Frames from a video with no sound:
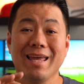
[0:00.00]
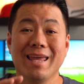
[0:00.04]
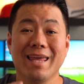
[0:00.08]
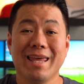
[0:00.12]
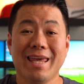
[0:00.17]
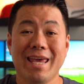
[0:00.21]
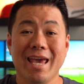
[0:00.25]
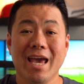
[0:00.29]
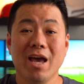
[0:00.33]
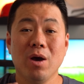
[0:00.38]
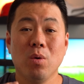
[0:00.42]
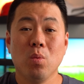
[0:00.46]

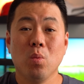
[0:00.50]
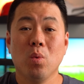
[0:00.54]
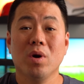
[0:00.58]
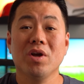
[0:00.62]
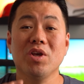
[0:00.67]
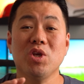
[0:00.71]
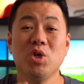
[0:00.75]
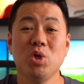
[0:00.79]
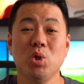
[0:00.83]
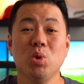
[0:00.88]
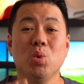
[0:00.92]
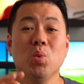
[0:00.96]
get
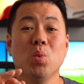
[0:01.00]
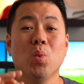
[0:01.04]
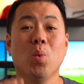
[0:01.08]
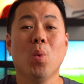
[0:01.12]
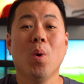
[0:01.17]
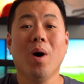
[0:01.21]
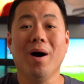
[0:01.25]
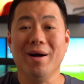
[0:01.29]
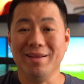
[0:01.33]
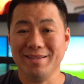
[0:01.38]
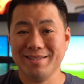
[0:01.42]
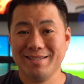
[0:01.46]
what you
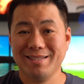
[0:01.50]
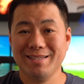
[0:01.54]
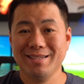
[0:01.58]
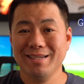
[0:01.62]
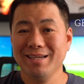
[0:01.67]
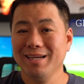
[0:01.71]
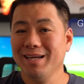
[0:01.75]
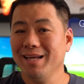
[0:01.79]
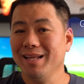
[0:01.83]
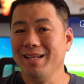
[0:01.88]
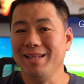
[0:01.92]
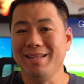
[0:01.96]
want.
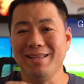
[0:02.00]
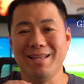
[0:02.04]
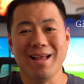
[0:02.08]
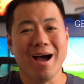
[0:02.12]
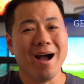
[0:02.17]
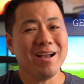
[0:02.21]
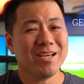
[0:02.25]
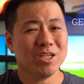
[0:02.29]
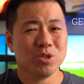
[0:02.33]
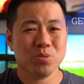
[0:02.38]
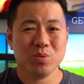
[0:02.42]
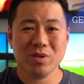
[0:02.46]

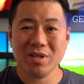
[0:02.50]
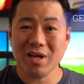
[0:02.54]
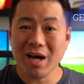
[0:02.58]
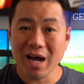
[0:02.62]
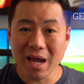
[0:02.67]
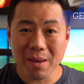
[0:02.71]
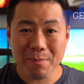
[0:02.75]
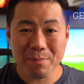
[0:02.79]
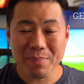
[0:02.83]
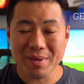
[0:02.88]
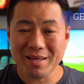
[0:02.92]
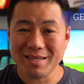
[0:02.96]
Not just what the
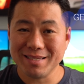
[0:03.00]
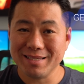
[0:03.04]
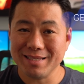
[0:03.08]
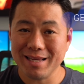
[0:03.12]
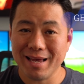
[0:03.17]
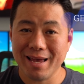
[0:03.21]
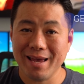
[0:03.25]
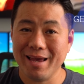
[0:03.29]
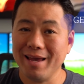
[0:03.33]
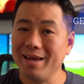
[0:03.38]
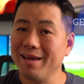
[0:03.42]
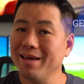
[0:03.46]
hype beasts
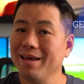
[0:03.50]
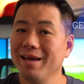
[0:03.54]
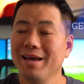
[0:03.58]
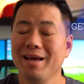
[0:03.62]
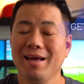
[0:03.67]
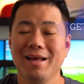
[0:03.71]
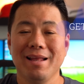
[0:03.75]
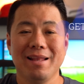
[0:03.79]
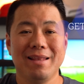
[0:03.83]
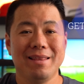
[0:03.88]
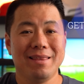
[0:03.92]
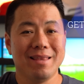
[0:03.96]
say,
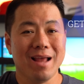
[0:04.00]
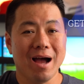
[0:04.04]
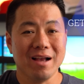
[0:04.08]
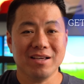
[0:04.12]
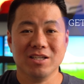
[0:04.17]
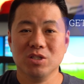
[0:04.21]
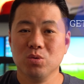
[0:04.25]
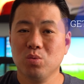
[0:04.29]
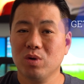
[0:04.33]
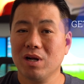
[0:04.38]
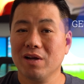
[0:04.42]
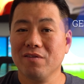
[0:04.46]
not
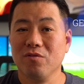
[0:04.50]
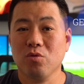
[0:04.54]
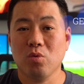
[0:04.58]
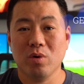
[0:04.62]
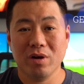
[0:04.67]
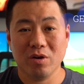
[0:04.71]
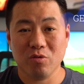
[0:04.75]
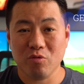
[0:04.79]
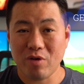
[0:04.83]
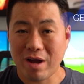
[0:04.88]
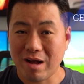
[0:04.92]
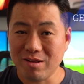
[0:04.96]
just what everyone
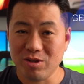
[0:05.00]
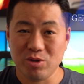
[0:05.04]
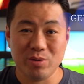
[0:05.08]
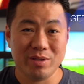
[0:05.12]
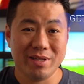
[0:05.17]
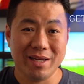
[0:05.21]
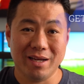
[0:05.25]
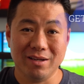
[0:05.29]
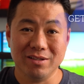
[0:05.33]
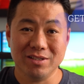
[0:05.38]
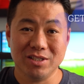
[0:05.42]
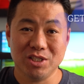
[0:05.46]
around you
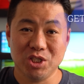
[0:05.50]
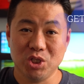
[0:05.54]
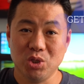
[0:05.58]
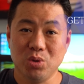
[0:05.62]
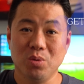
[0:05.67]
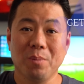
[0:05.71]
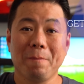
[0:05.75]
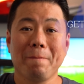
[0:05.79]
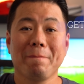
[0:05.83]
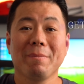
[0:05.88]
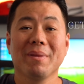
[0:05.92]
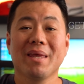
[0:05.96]
tells
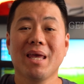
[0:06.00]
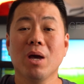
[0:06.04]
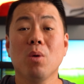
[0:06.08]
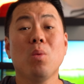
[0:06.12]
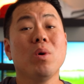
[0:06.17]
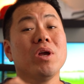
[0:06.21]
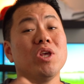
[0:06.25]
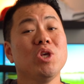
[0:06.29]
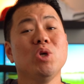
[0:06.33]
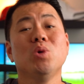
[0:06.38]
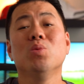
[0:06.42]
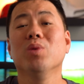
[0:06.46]
you. Get
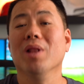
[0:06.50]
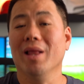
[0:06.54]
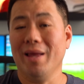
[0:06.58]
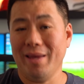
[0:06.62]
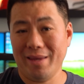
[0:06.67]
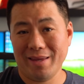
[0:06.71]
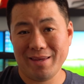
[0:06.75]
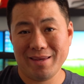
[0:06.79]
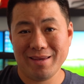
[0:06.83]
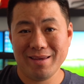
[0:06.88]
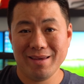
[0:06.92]
what you like.